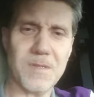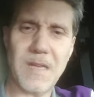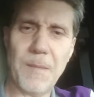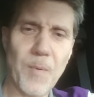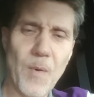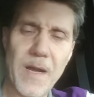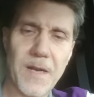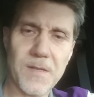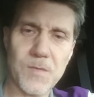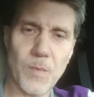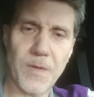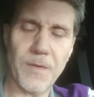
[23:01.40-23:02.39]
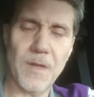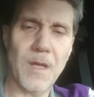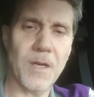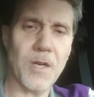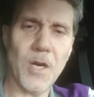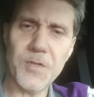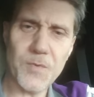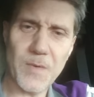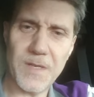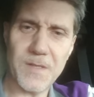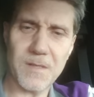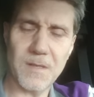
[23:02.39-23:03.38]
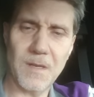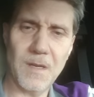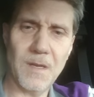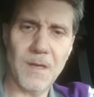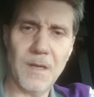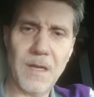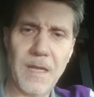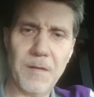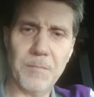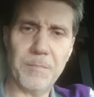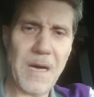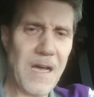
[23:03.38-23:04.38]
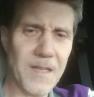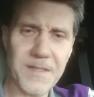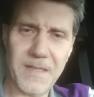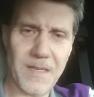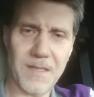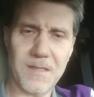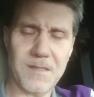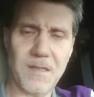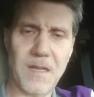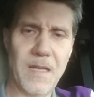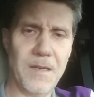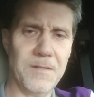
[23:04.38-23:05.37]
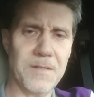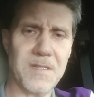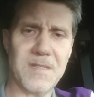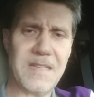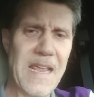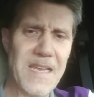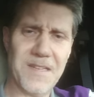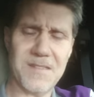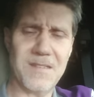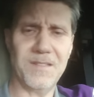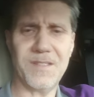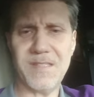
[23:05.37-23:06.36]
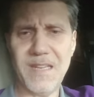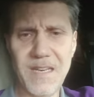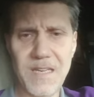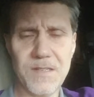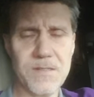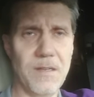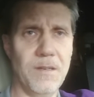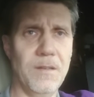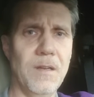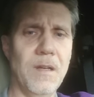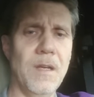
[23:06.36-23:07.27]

separate us with countries and politics and states and cities and